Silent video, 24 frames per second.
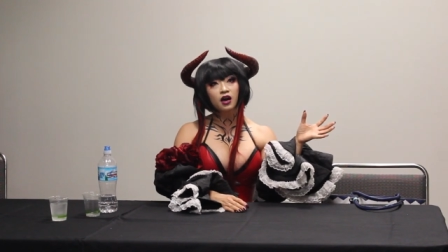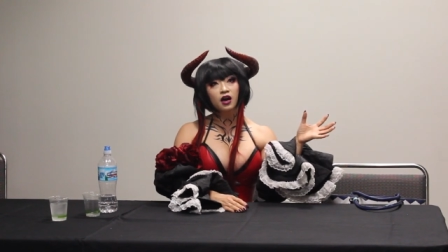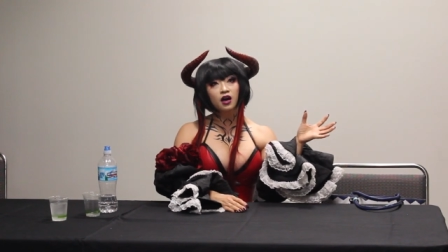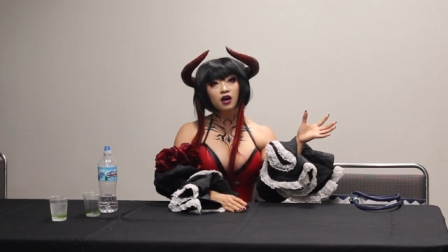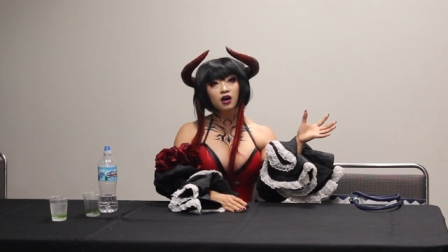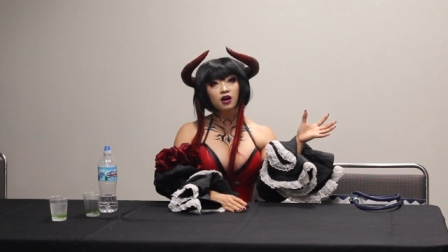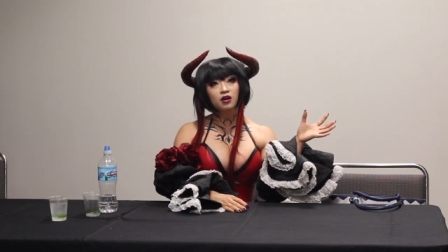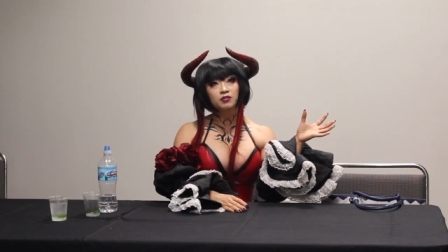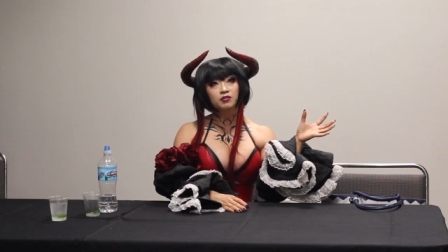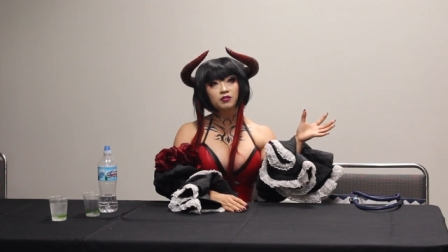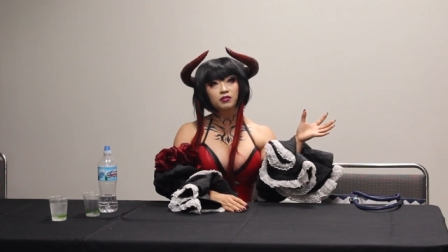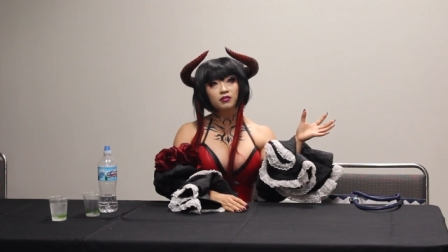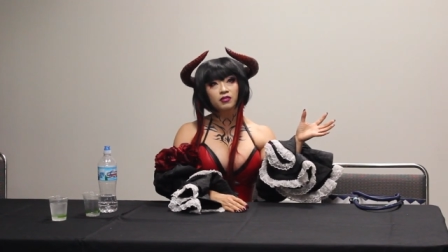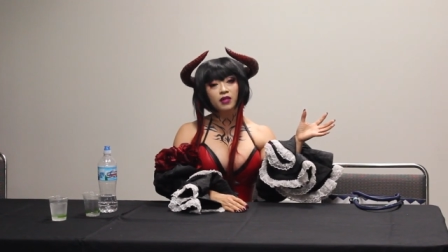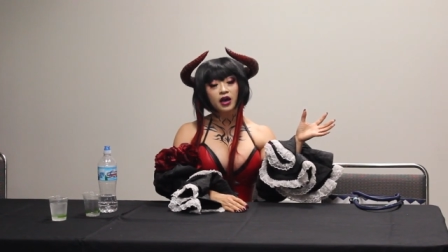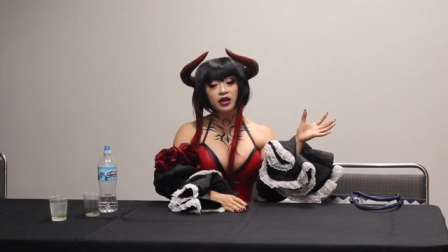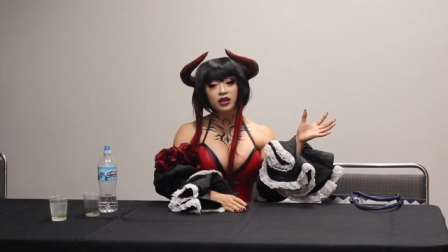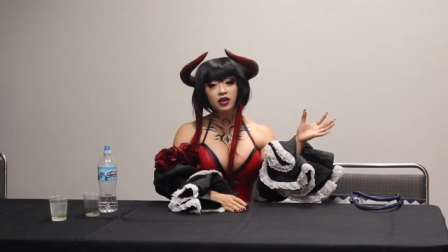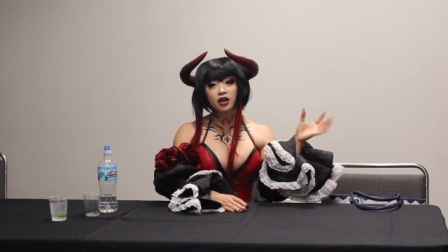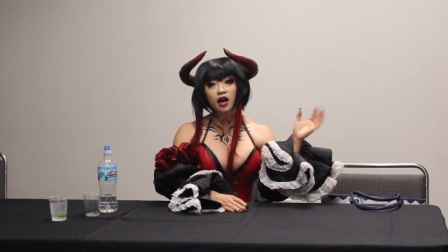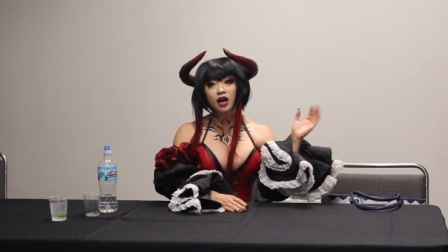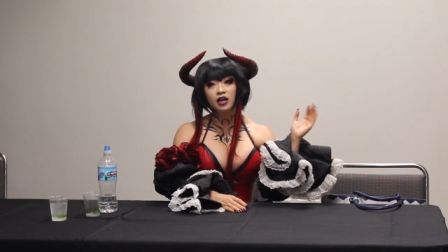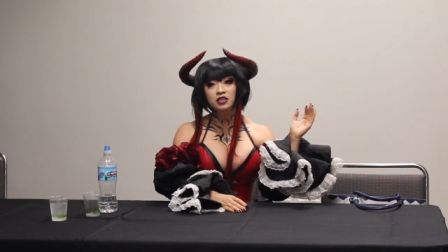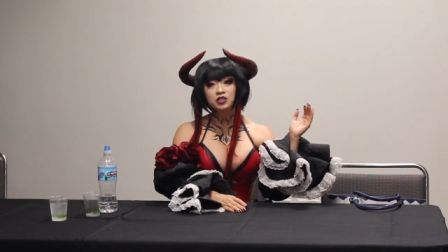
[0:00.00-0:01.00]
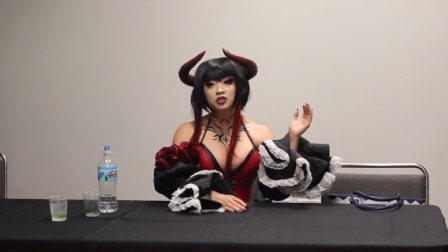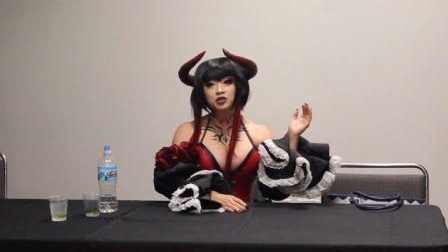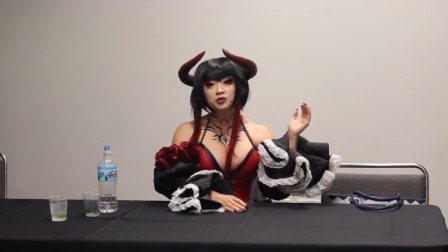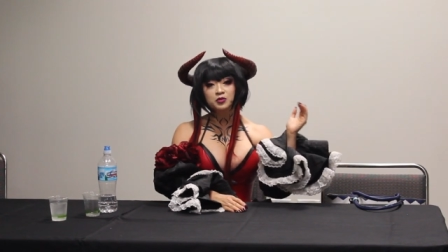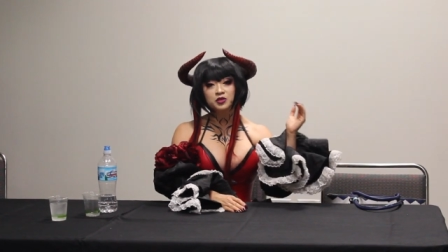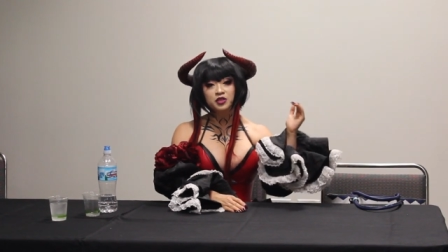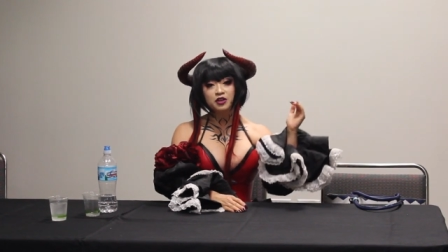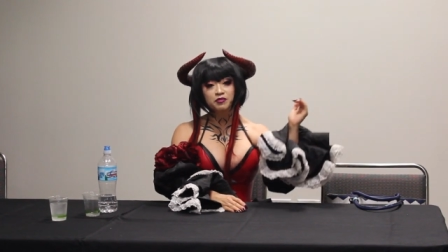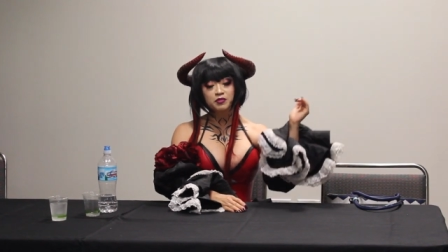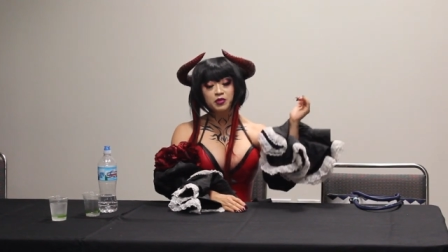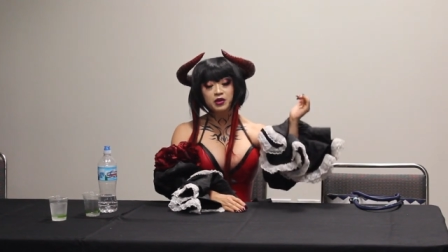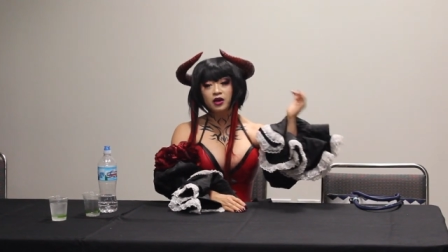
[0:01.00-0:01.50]
um, my
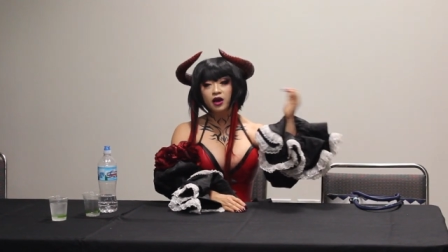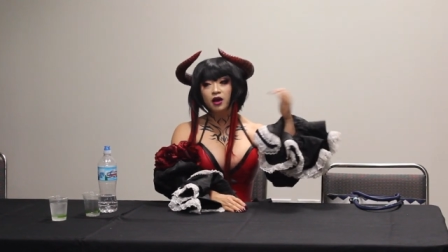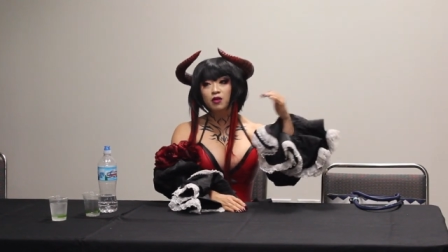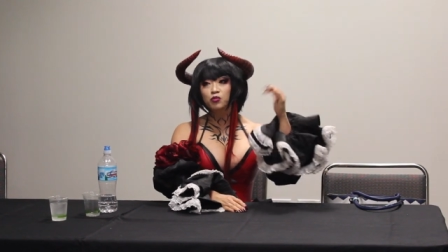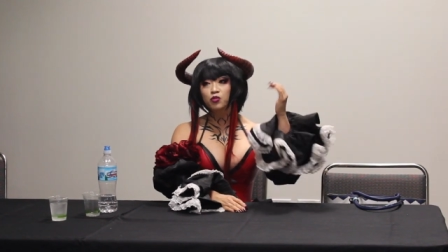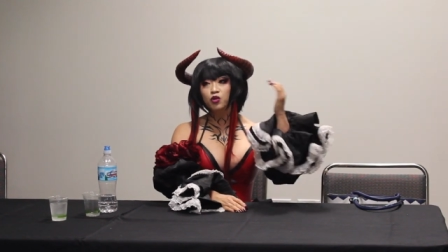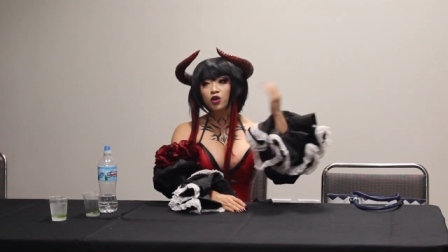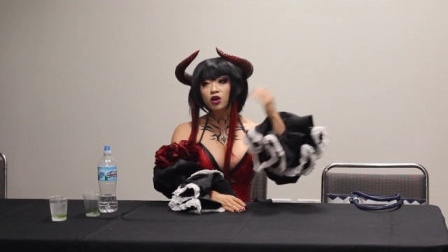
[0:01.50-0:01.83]
costumes have become